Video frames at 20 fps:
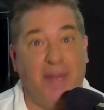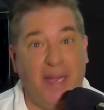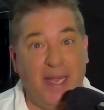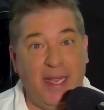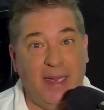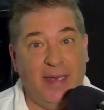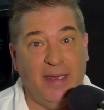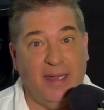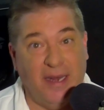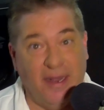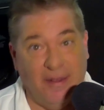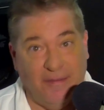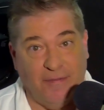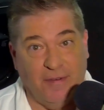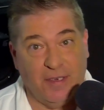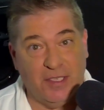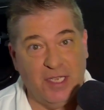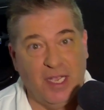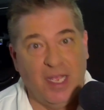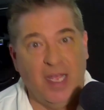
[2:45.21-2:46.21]
mean the
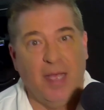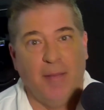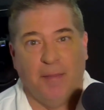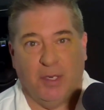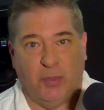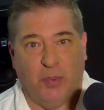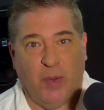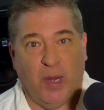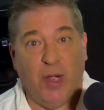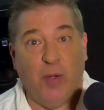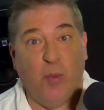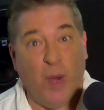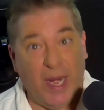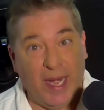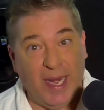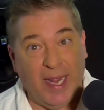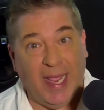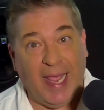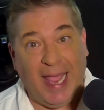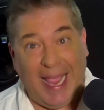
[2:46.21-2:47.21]
difference between
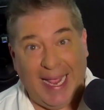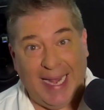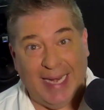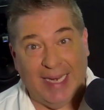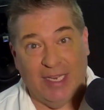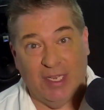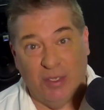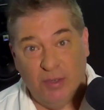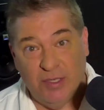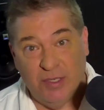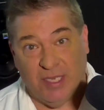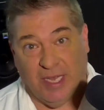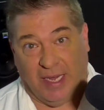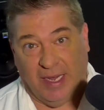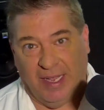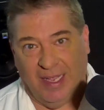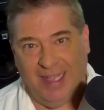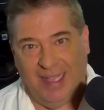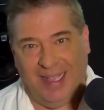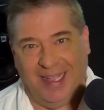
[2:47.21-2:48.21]
winning and losing.